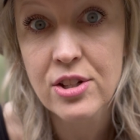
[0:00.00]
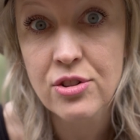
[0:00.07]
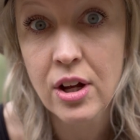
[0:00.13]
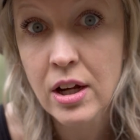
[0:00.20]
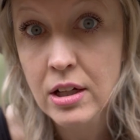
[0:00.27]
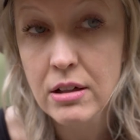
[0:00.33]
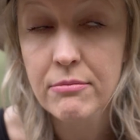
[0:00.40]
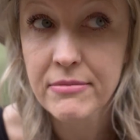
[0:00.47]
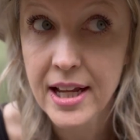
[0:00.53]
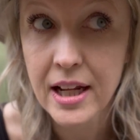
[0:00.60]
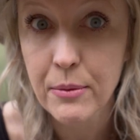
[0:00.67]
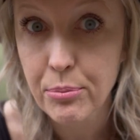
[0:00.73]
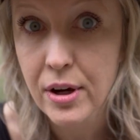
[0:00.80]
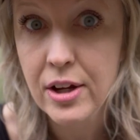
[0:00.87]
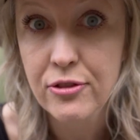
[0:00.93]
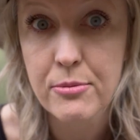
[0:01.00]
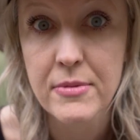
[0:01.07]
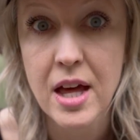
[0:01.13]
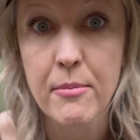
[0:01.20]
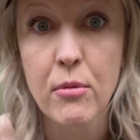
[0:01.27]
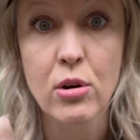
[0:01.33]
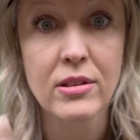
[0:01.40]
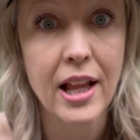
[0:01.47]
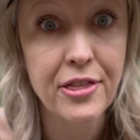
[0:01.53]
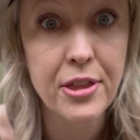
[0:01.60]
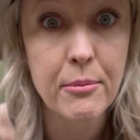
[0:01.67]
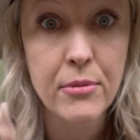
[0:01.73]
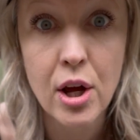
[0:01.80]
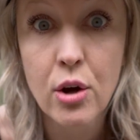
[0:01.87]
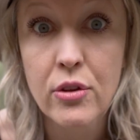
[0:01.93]
drunk, take a break from them, or let
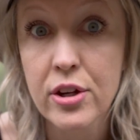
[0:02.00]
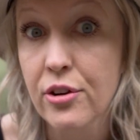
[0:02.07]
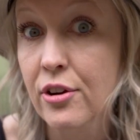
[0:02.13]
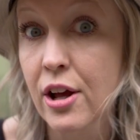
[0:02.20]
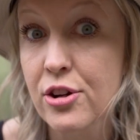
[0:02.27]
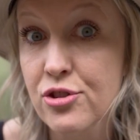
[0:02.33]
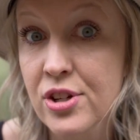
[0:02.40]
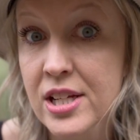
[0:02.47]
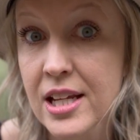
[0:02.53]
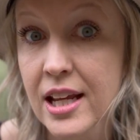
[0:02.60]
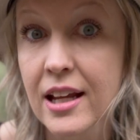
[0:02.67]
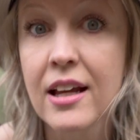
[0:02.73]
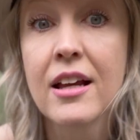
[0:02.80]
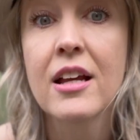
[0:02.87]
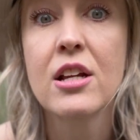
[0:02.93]
them know that you're not drinking.